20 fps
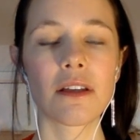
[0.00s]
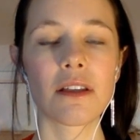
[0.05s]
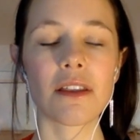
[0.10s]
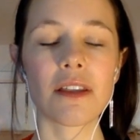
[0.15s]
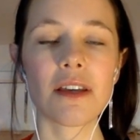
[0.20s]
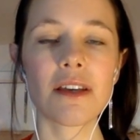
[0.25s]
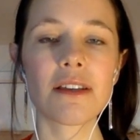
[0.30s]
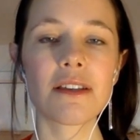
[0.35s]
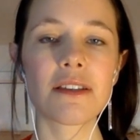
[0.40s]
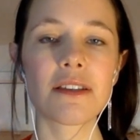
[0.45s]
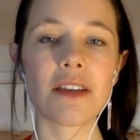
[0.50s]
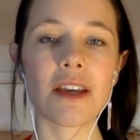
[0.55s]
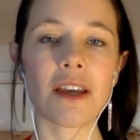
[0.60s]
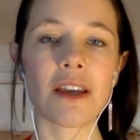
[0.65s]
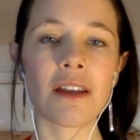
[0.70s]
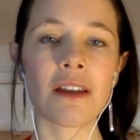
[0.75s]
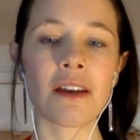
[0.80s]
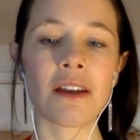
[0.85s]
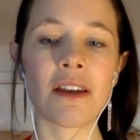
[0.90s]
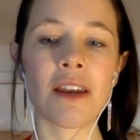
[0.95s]
This
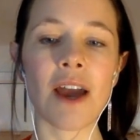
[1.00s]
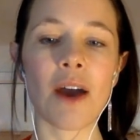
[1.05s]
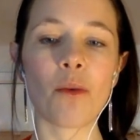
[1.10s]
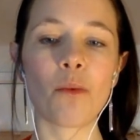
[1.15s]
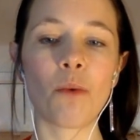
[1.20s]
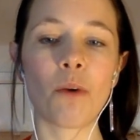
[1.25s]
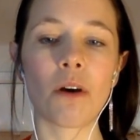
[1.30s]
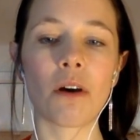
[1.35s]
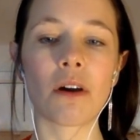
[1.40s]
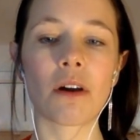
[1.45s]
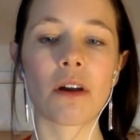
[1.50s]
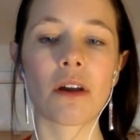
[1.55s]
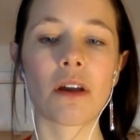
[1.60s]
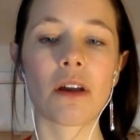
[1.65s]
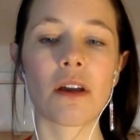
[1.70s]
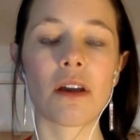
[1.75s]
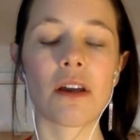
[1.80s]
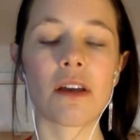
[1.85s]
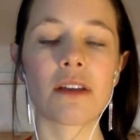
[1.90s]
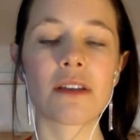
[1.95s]
inner network
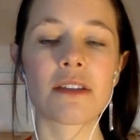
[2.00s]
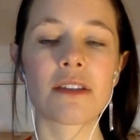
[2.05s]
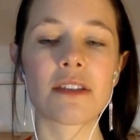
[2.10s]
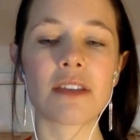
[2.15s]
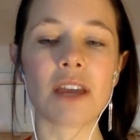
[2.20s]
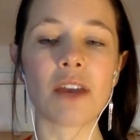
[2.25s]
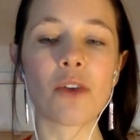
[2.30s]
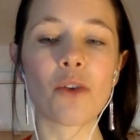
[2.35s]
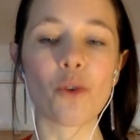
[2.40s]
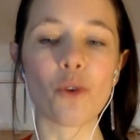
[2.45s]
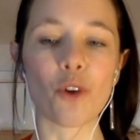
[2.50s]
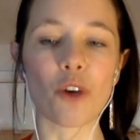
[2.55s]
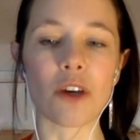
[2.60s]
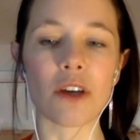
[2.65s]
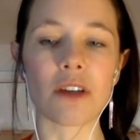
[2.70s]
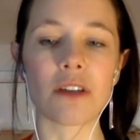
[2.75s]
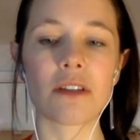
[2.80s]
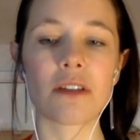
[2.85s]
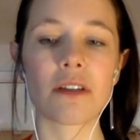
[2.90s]
is sacred,